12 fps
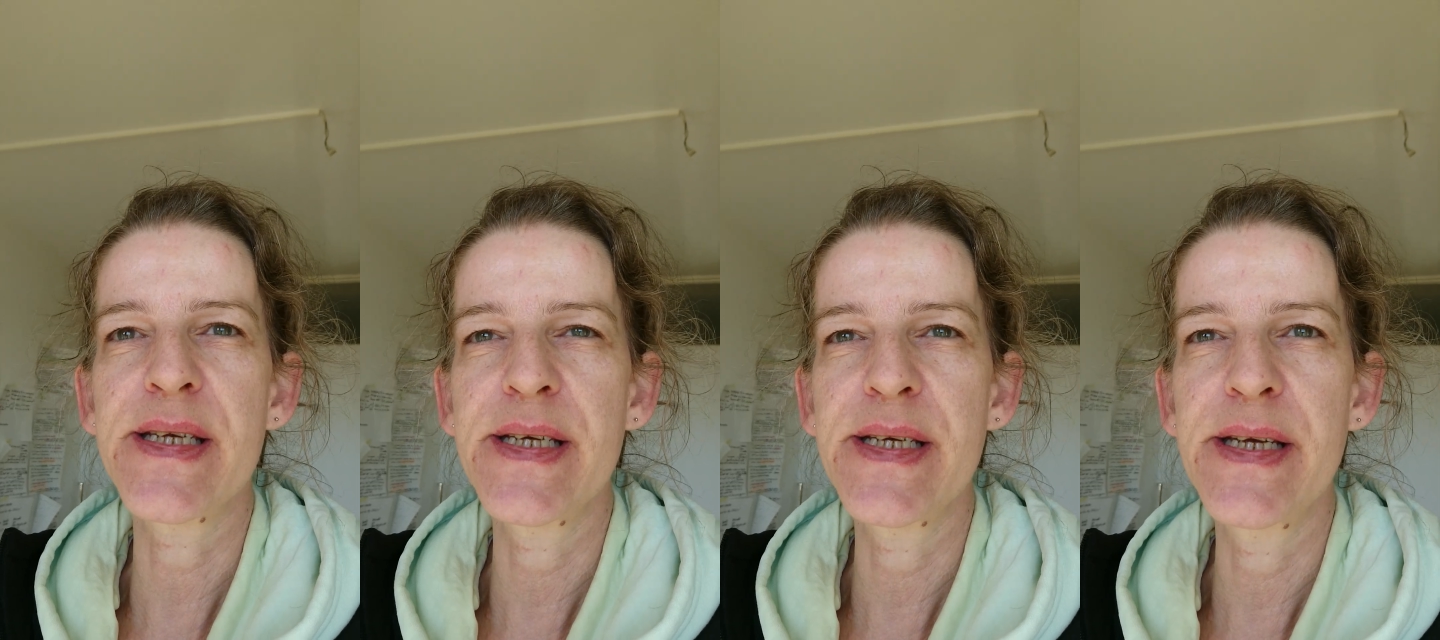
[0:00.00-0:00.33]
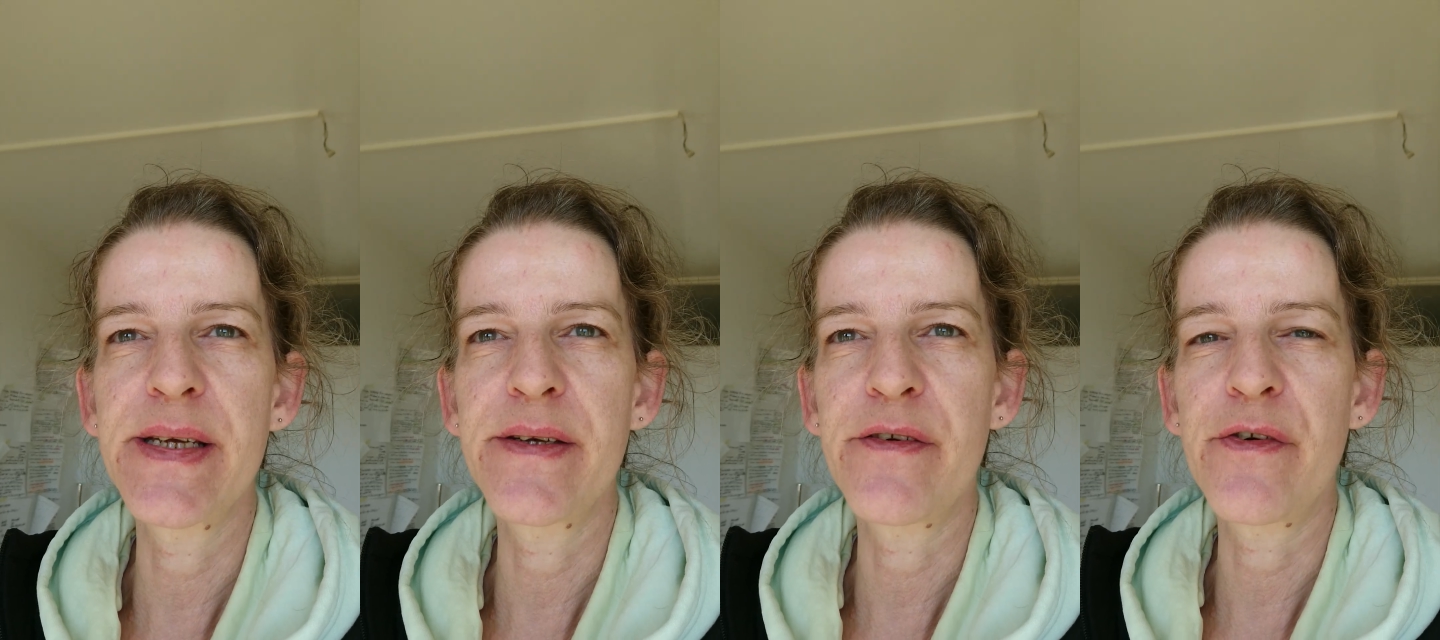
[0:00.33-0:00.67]

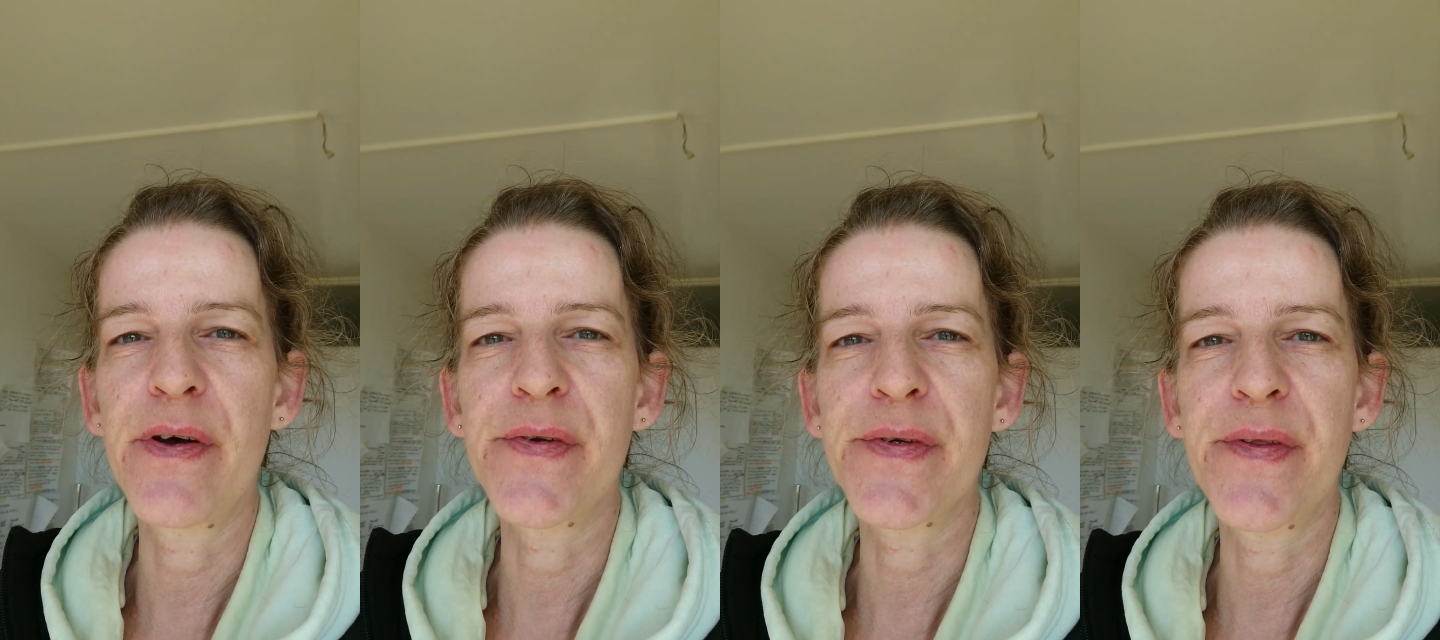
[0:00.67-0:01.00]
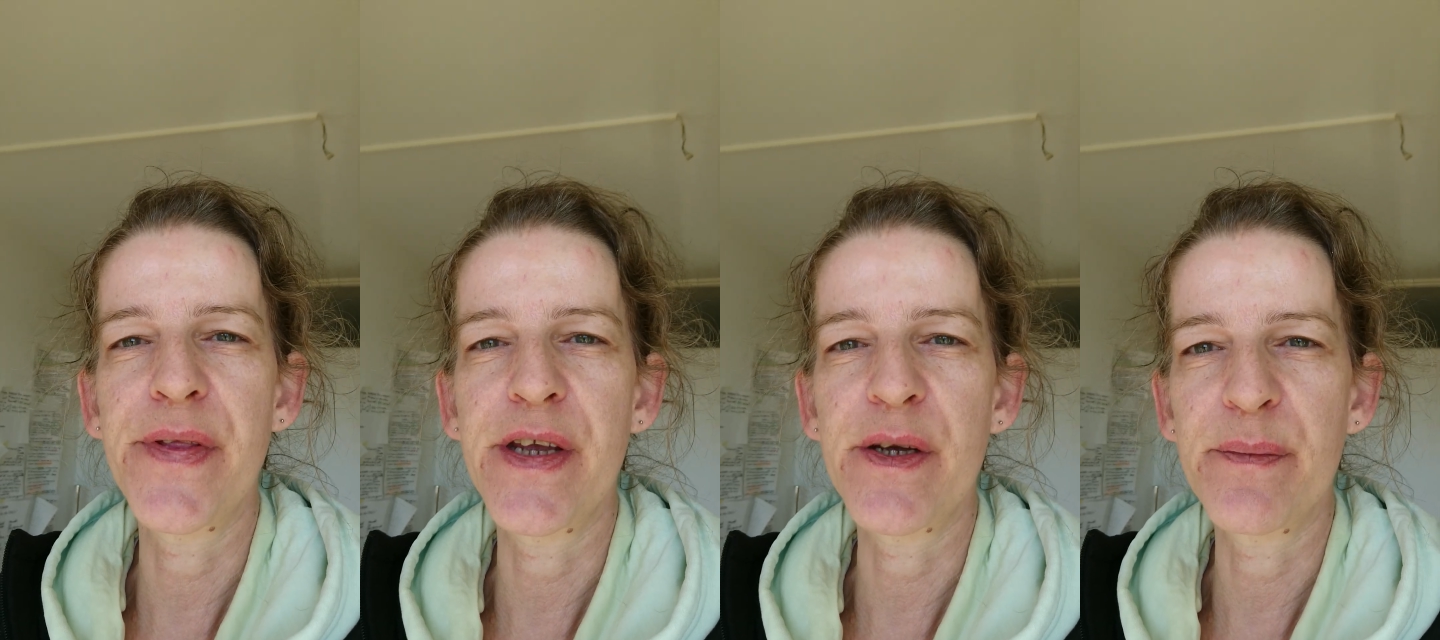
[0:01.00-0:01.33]
around
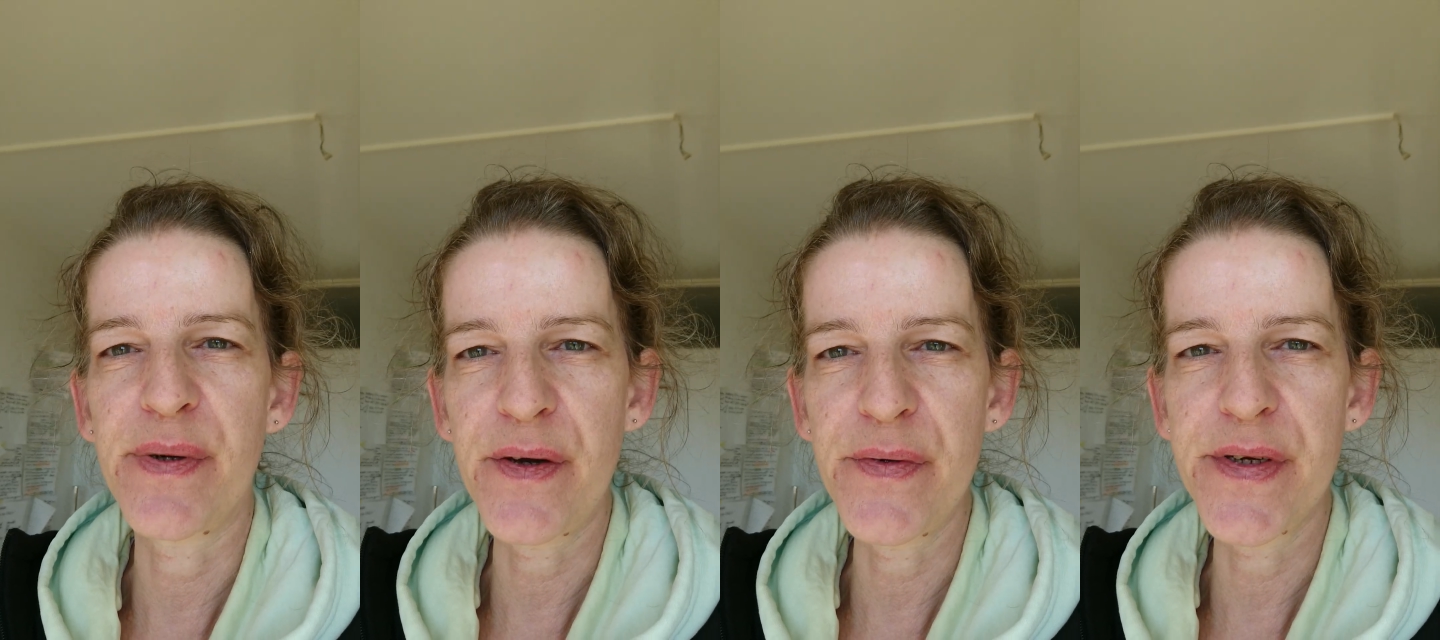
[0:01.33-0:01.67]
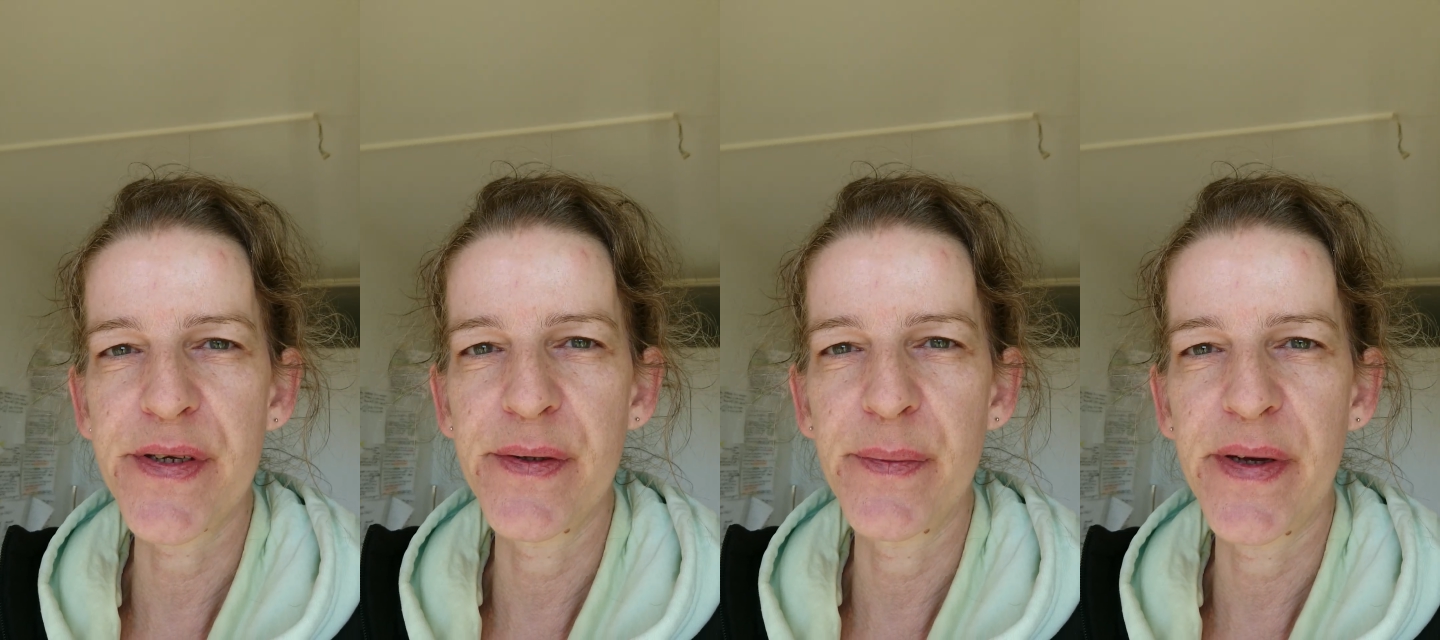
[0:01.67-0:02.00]
the
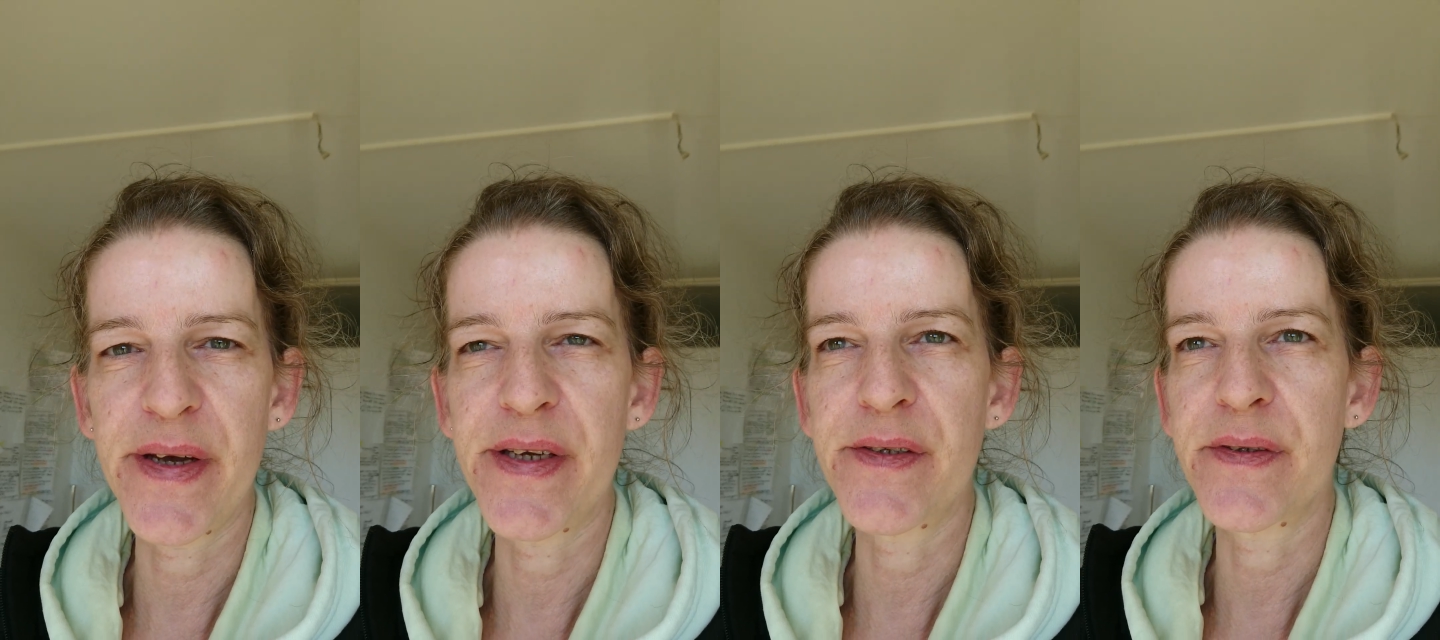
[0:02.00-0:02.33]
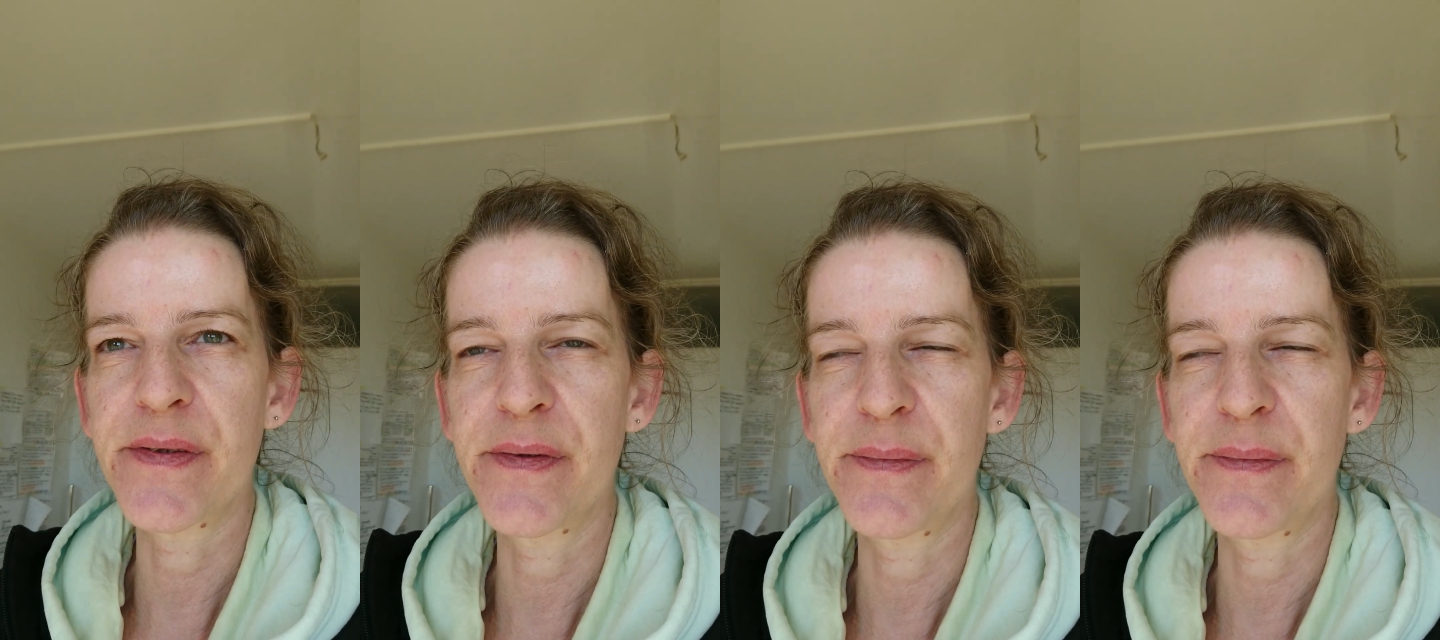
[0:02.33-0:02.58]
compound where I had